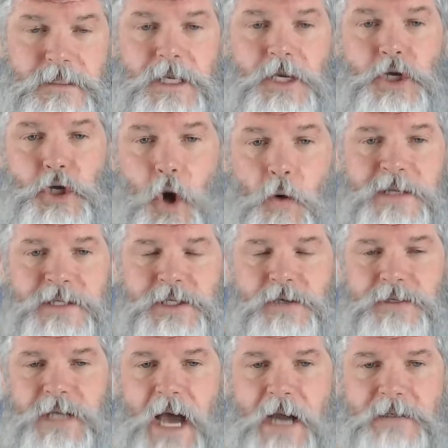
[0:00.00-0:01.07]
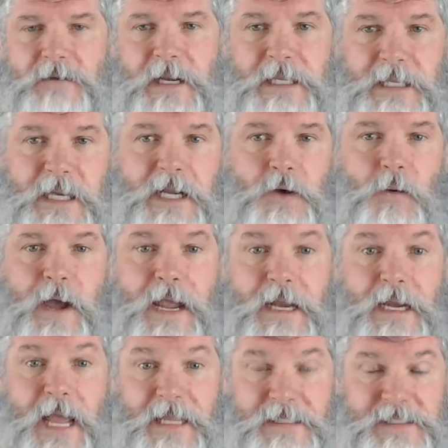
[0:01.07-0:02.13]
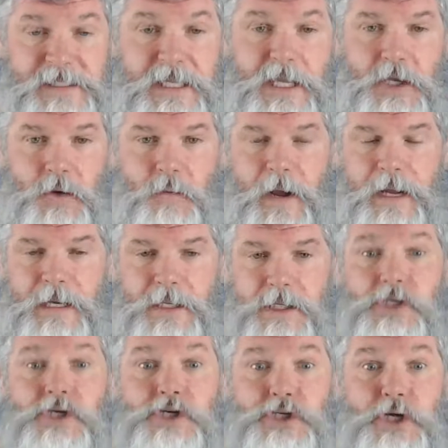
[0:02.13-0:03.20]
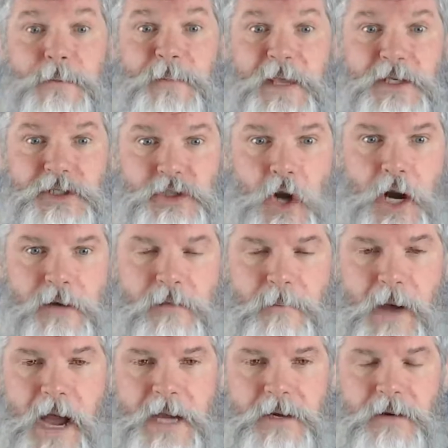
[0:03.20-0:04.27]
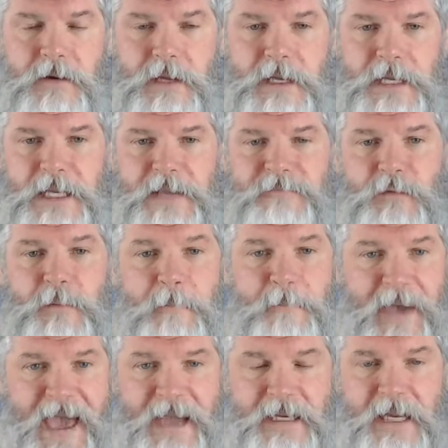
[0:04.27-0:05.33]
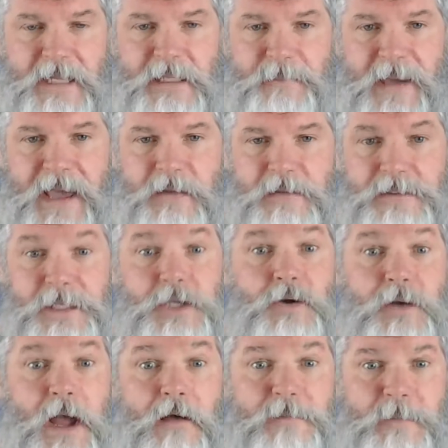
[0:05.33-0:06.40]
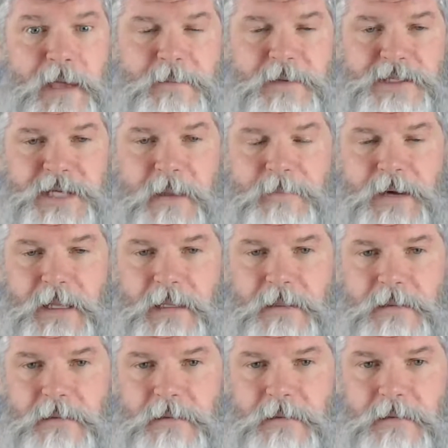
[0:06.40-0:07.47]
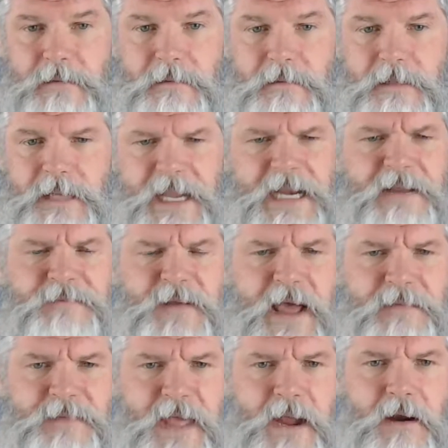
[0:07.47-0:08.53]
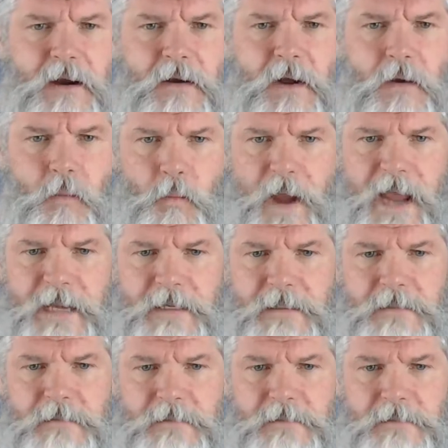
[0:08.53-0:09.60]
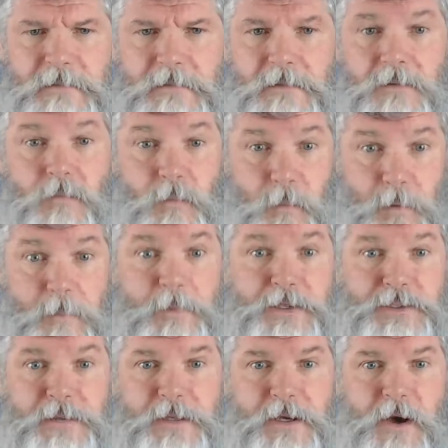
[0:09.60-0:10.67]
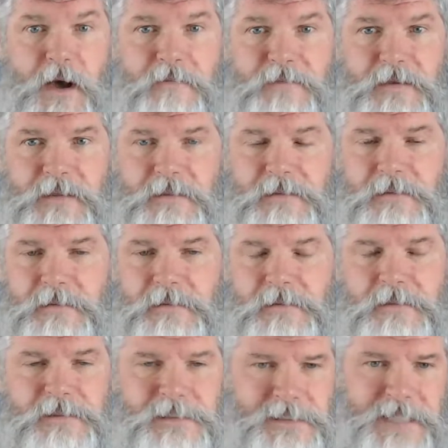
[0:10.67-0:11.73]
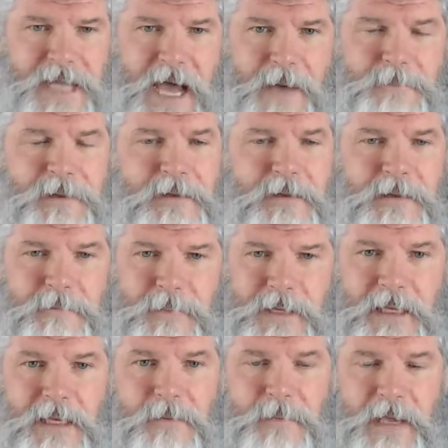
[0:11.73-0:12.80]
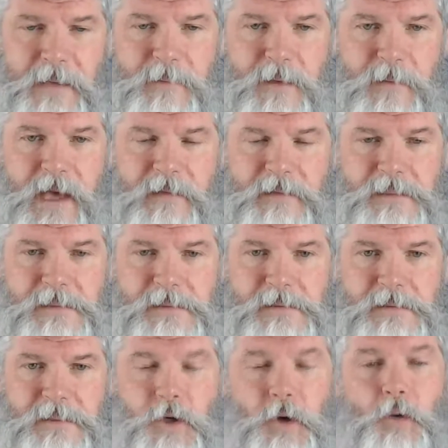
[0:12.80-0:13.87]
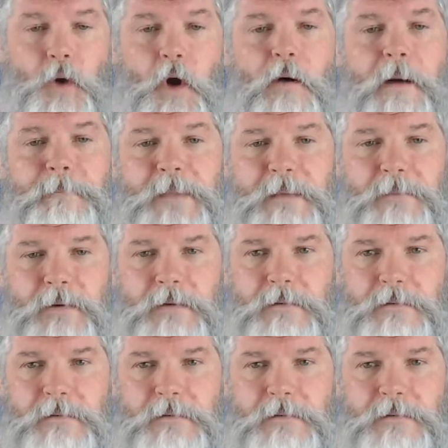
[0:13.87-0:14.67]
Going to your doctor and getting weighed and seeing your weight should be a stark reminder, if you've been packing on the pounds, that your health may have been in jeopardy. And if not there, when? When we put you in the coffin? Stop being a baby about this. Grow up, people.